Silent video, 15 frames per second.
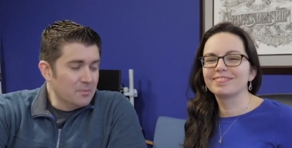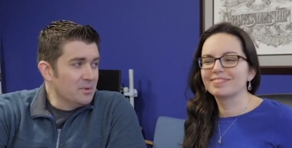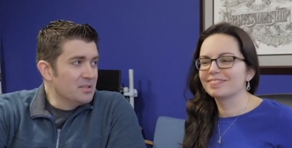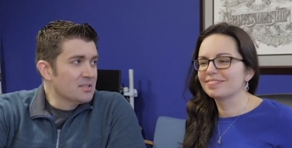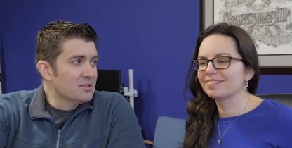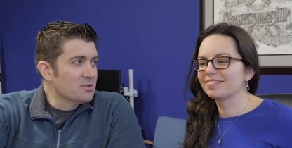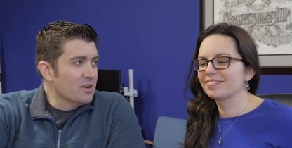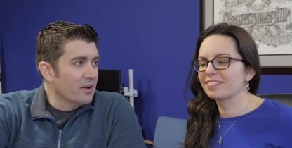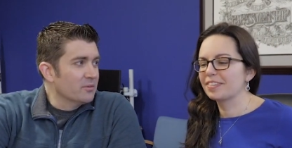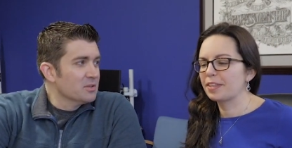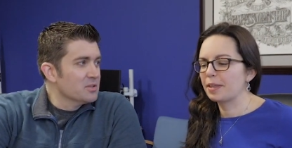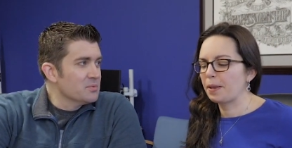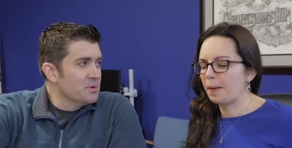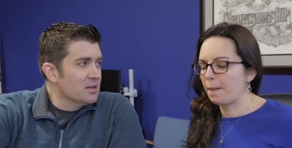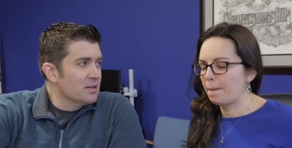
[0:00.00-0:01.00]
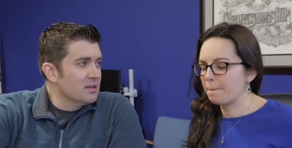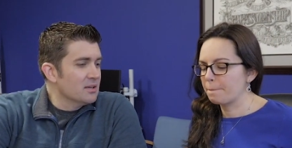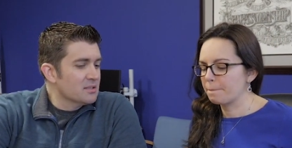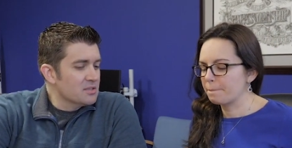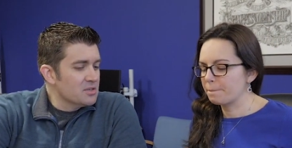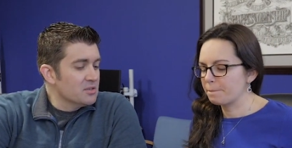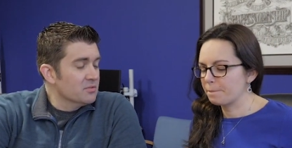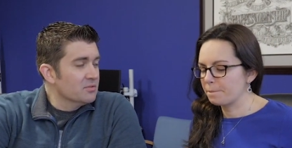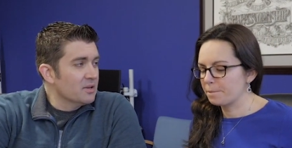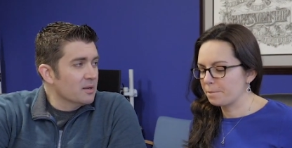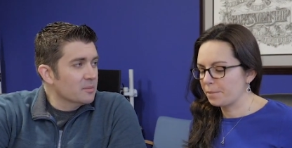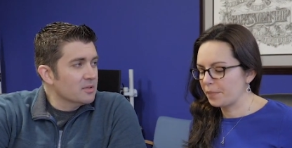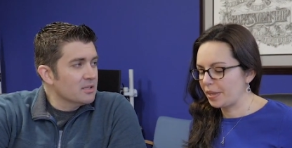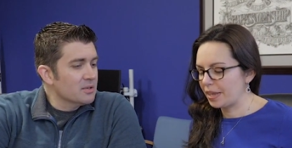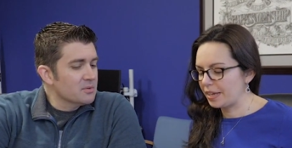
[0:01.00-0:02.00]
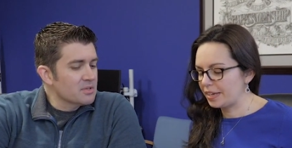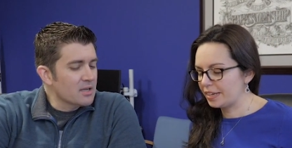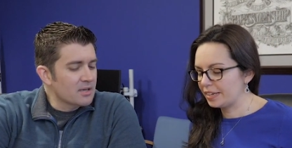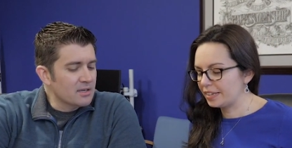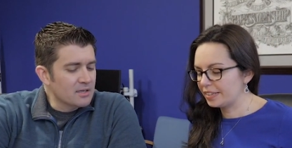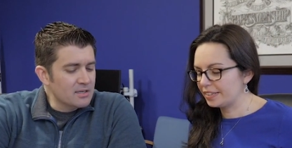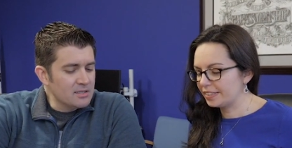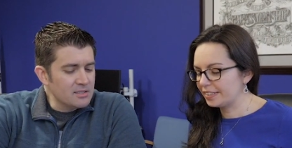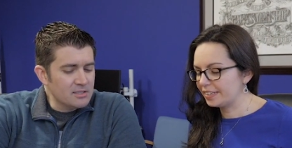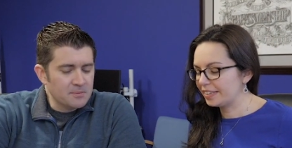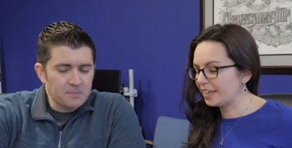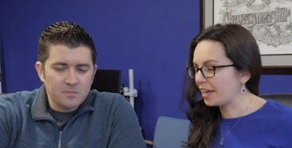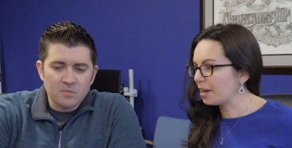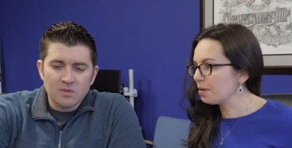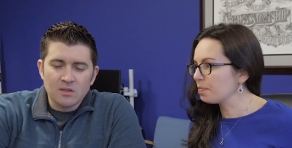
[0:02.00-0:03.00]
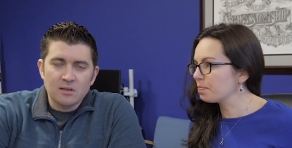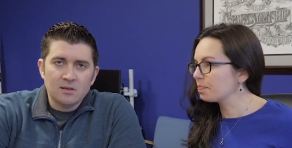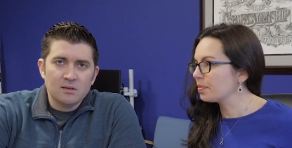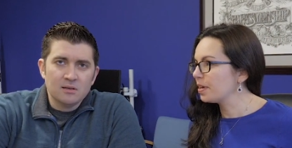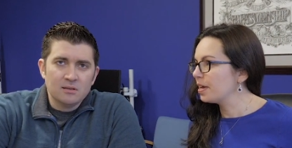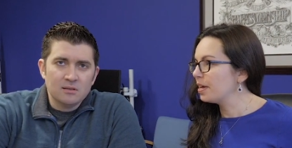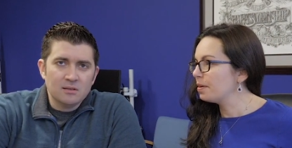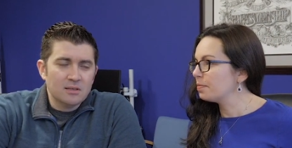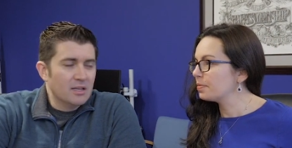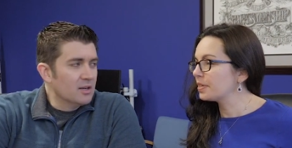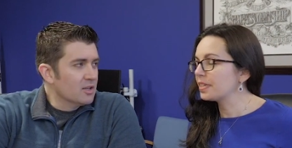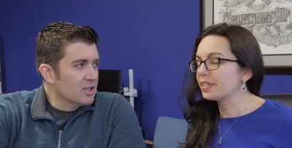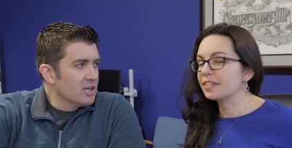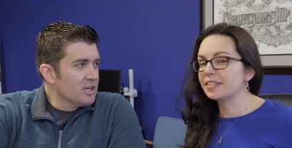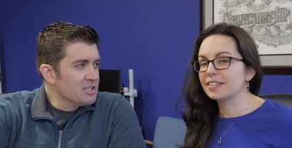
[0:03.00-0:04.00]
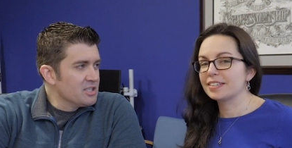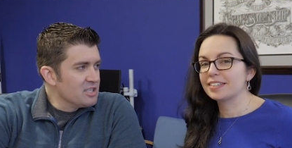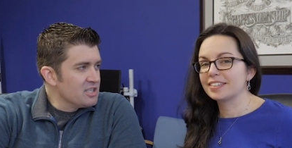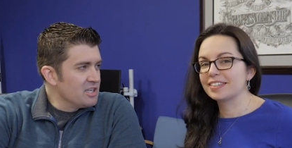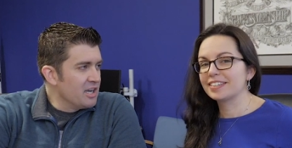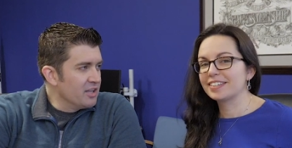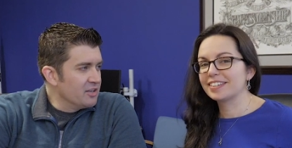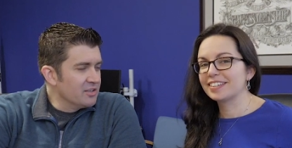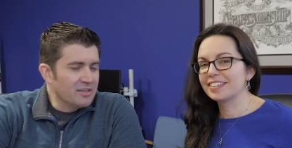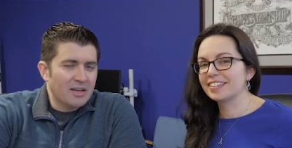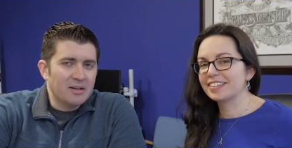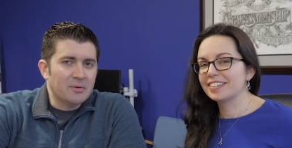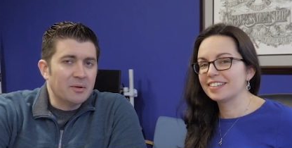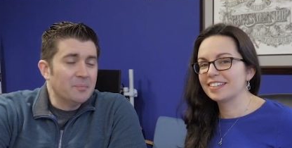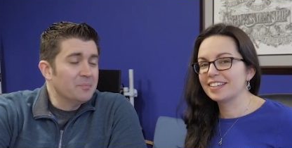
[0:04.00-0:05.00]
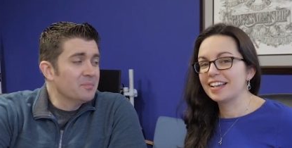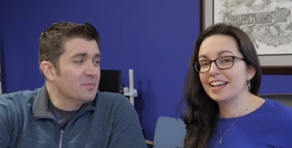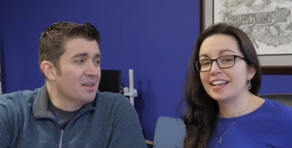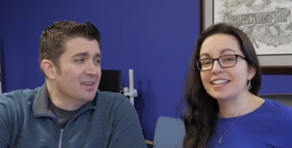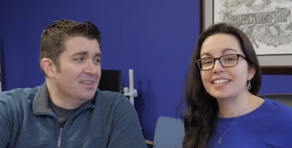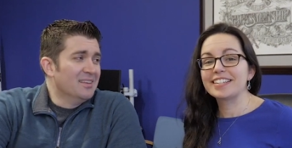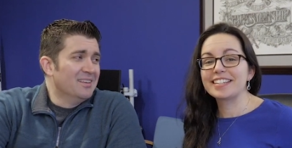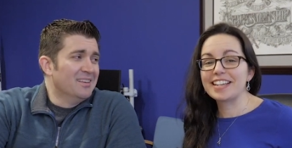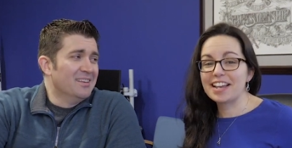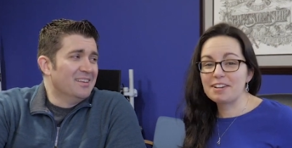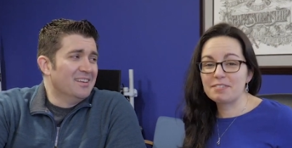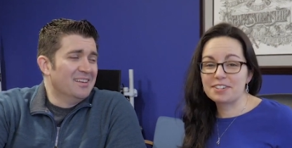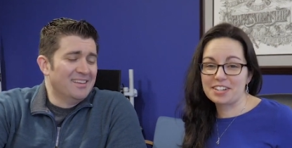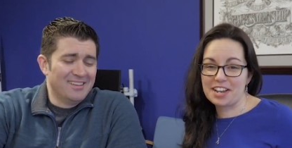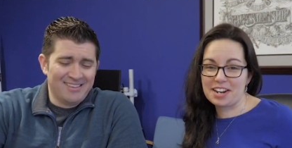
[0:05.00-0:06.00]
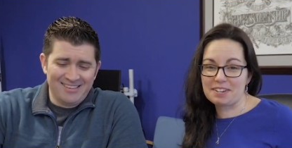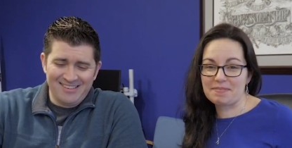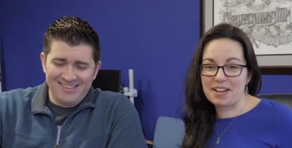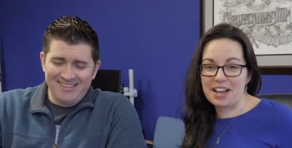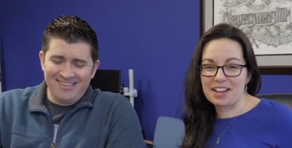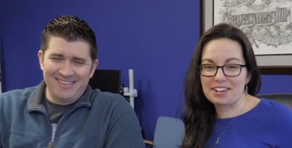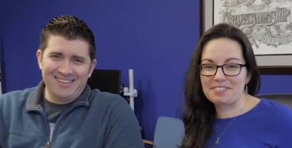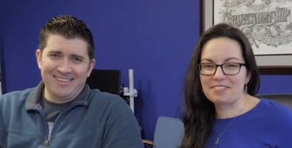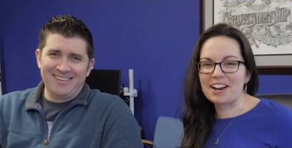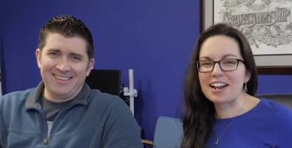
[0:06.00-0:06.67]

Speaker 1: We just traveled this weekend, got to see your family. That was kind of nice. Yep. Get all the cousins together. Anyway.
Speaker 2: Today we're talking about